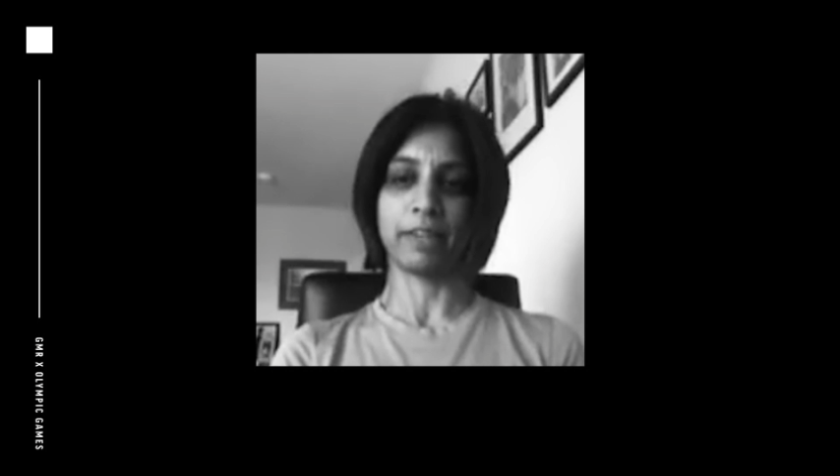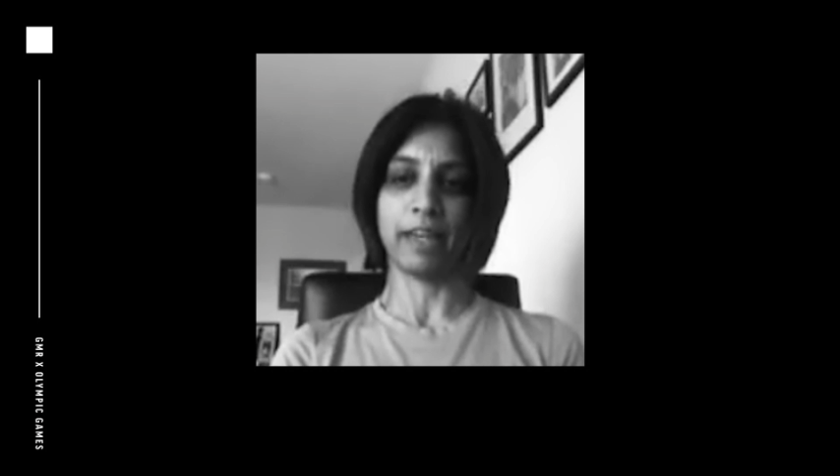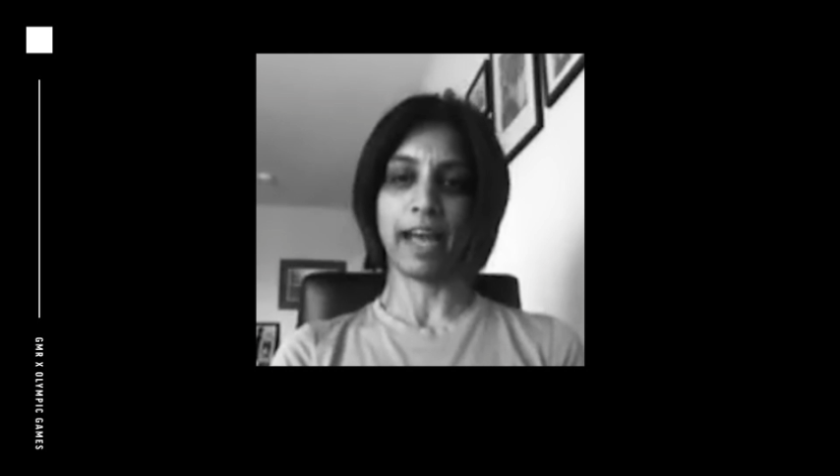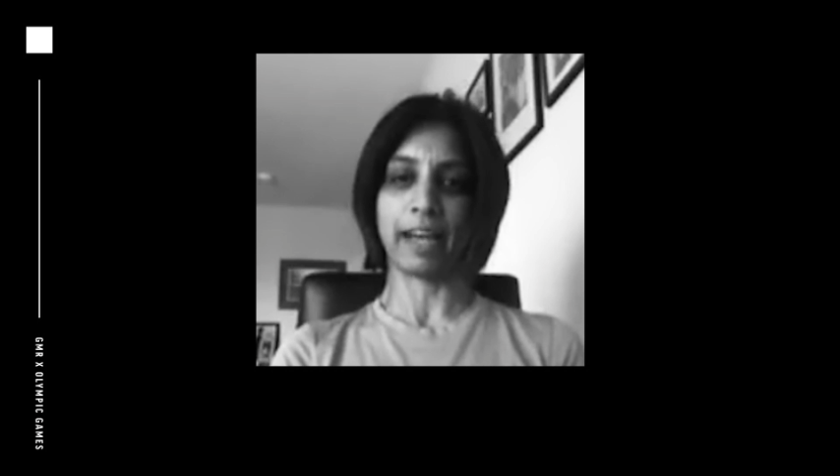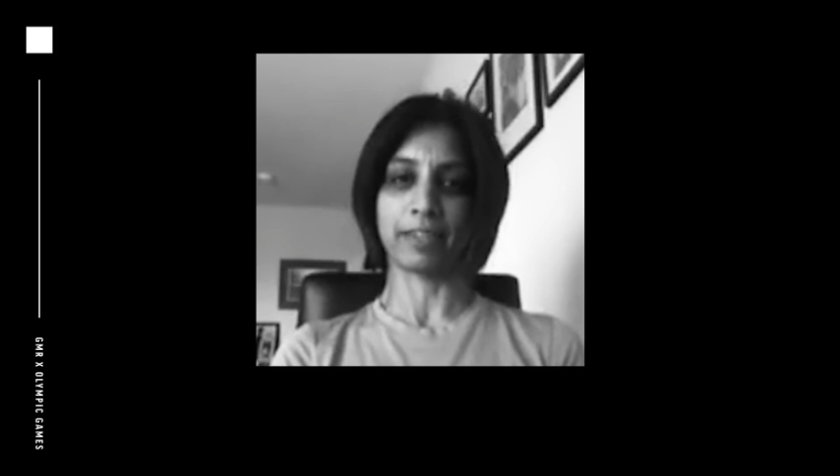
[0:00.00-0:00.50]

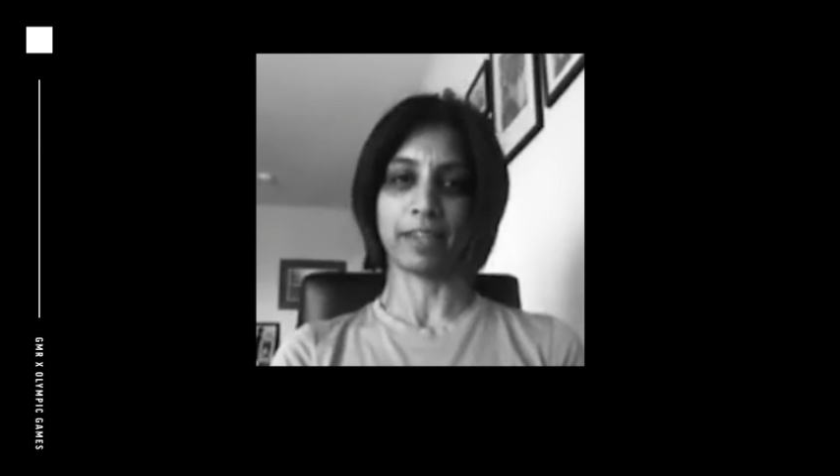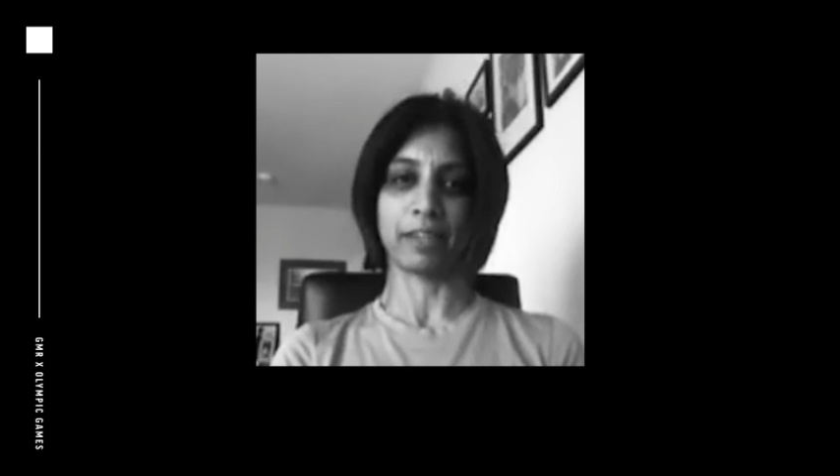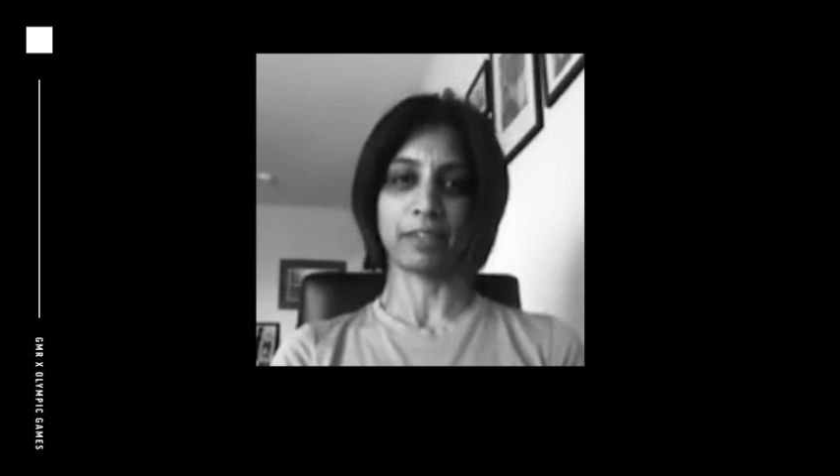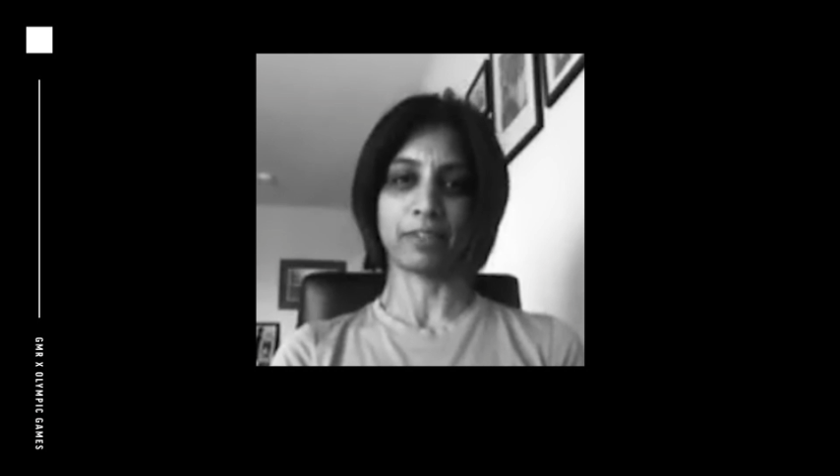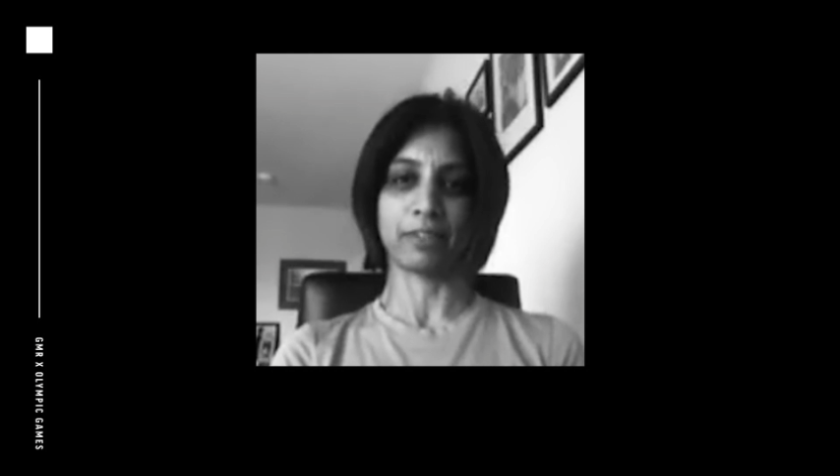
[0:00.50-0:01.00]

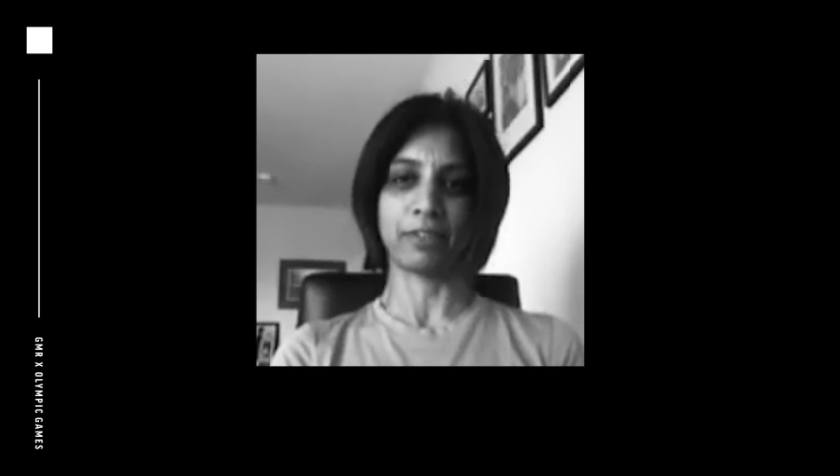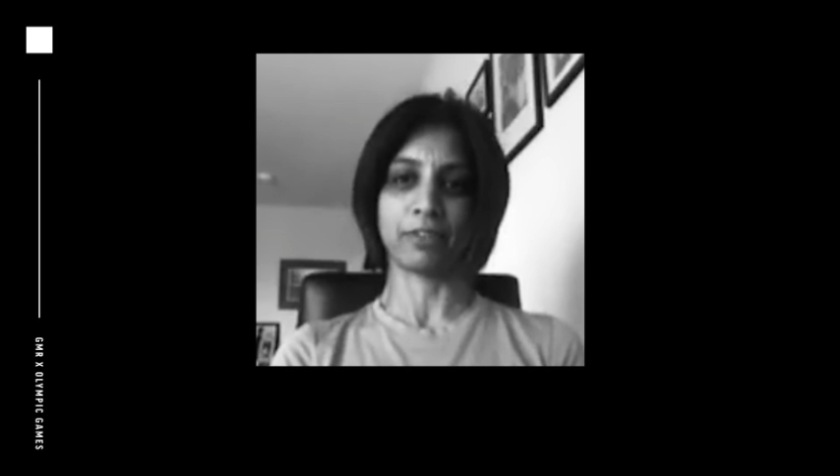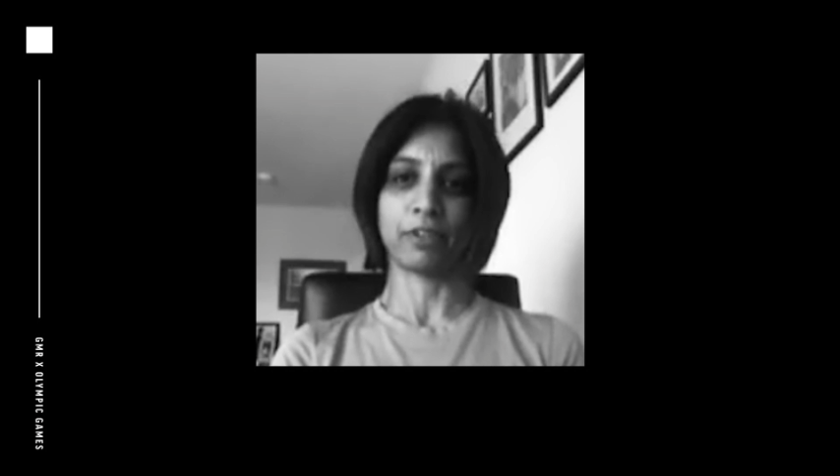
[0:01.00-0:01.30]
access